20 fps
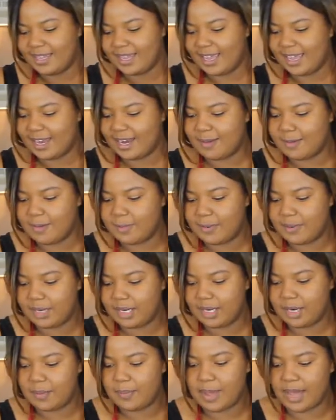And I'm going to put
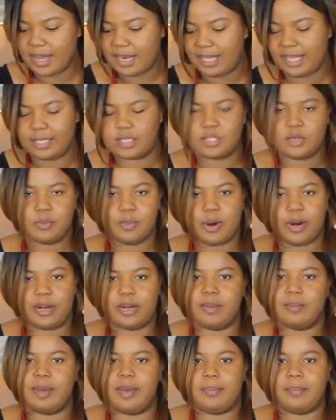it about an inch apart
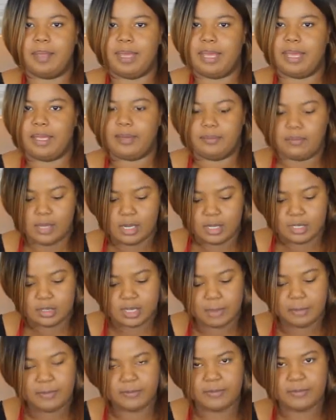in my pan. So
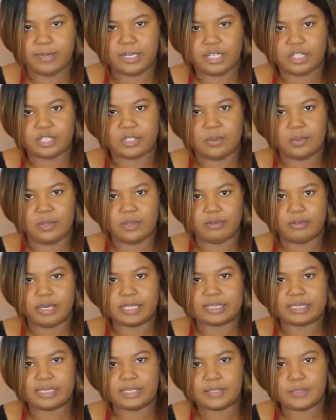I'm going to finish doing the
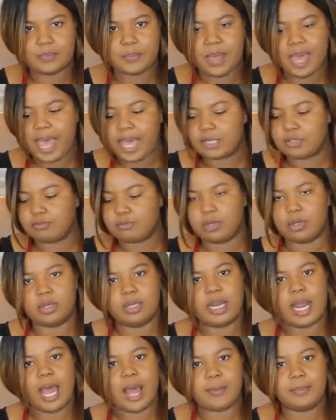rest of this batch, roll
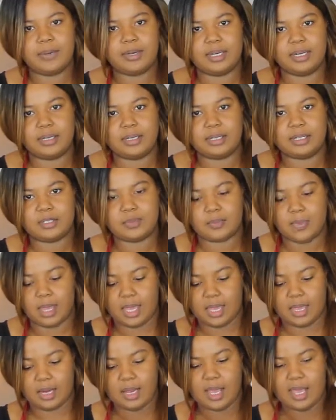it out, put it in this
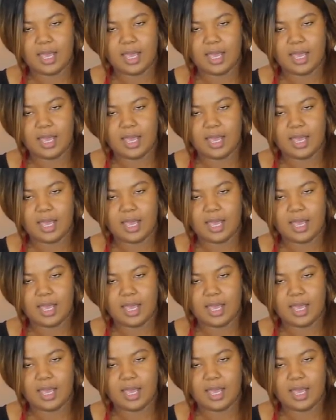pan.